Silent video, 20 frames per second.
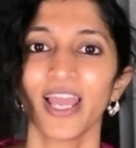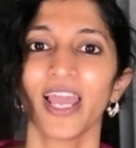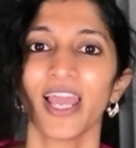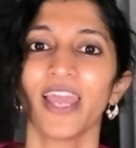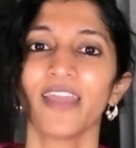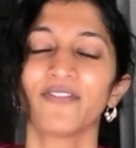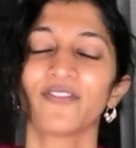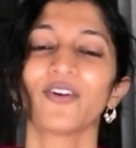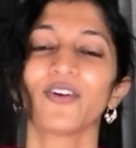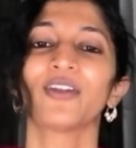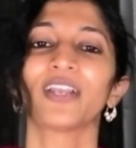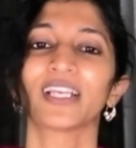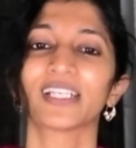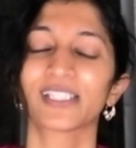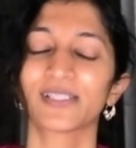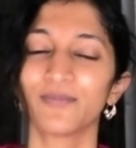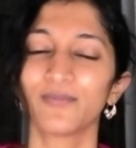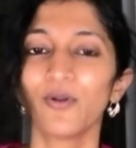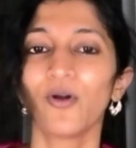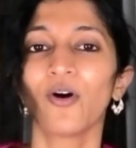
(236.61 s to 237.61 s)
if you're
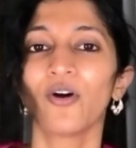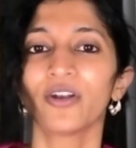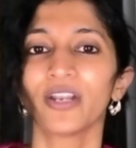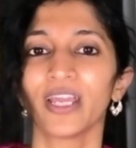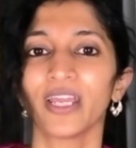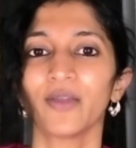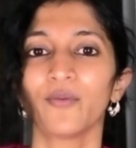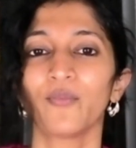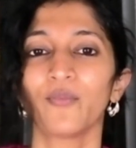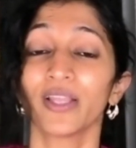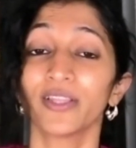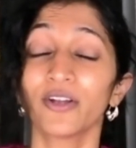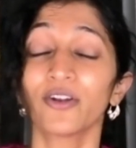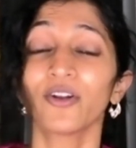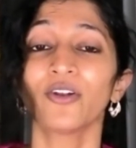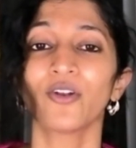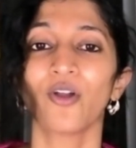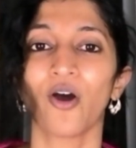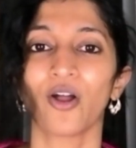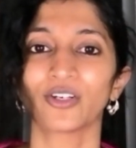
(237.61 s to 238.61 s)
exploring whether or
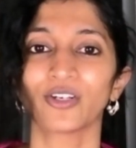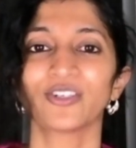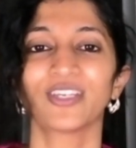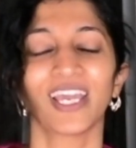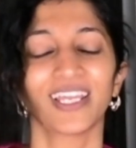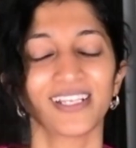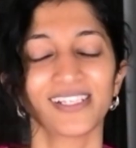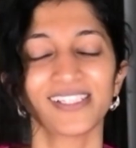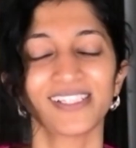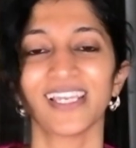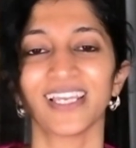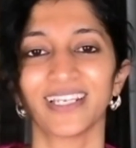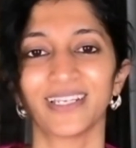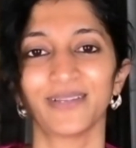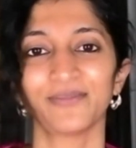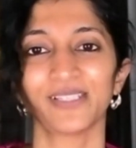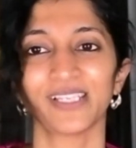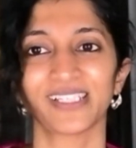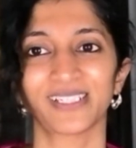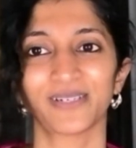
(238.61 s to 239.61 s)
not to get a CLM
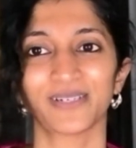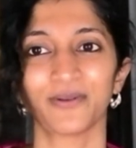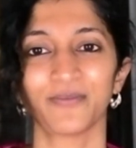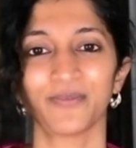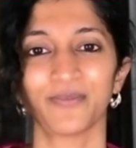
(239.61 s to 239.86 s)
system in